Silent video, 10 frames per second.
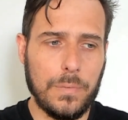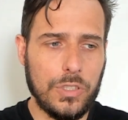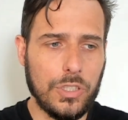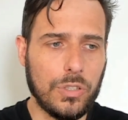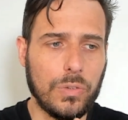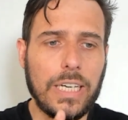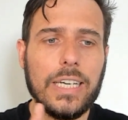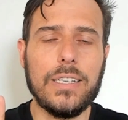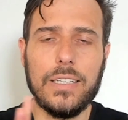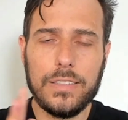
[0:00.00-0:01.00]

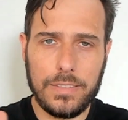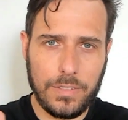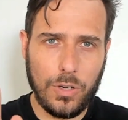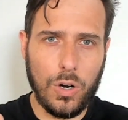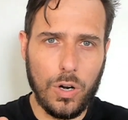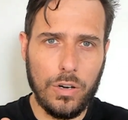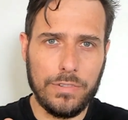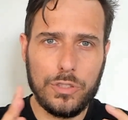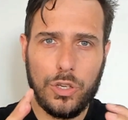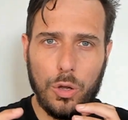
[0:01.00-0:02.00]
degrees
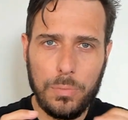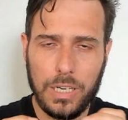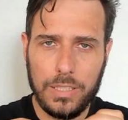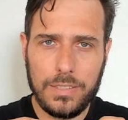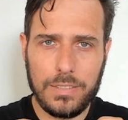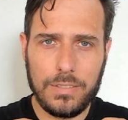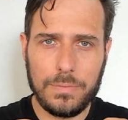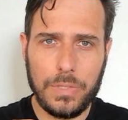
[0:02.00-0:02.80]
of turbulence